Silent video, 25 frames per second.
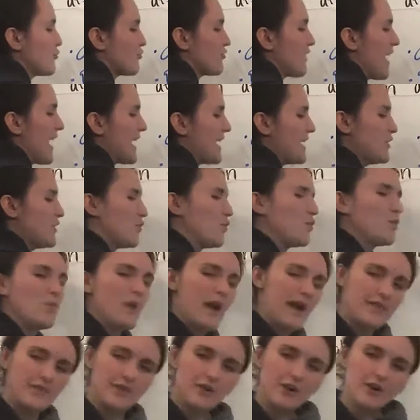right
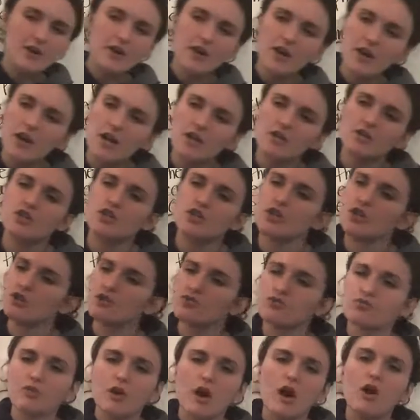weather to
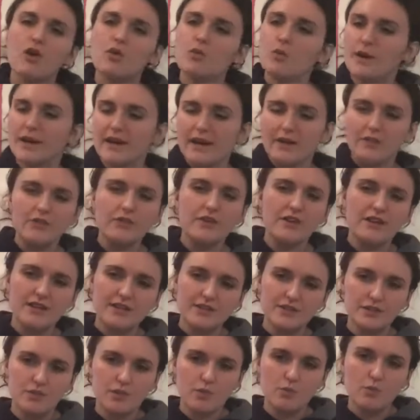grow whatever it
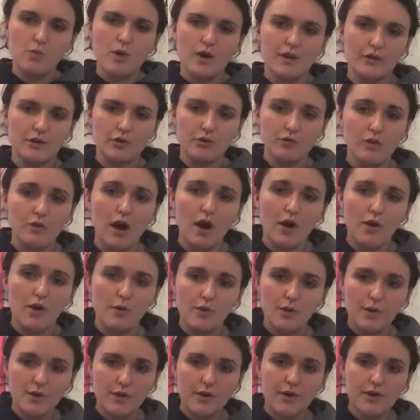is you want to grow.
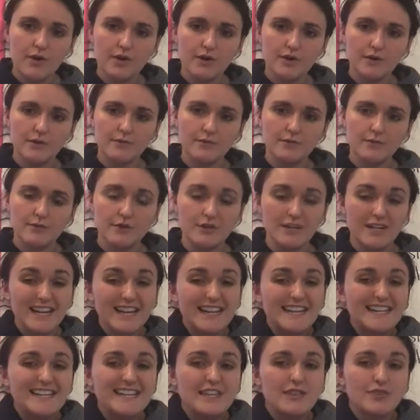You're going
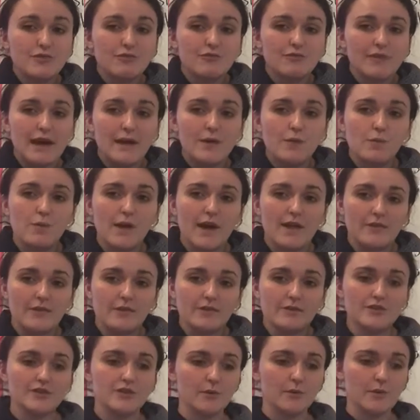to need the right weather.
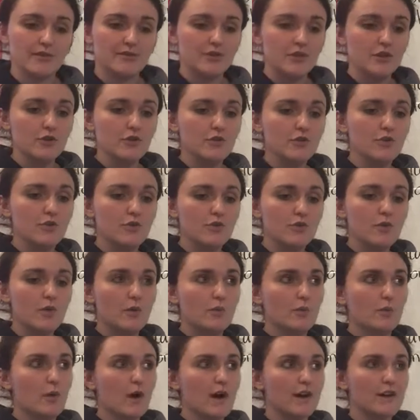So if you
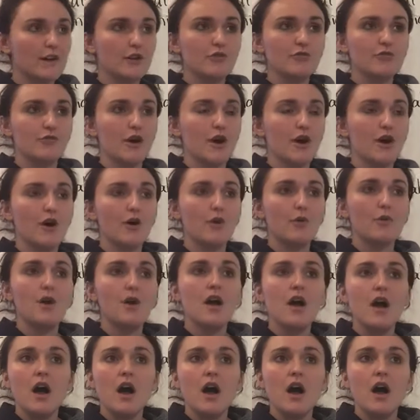want to grow
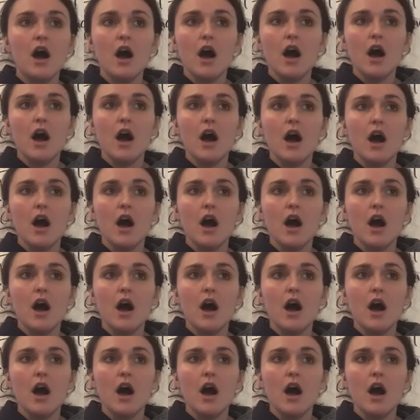a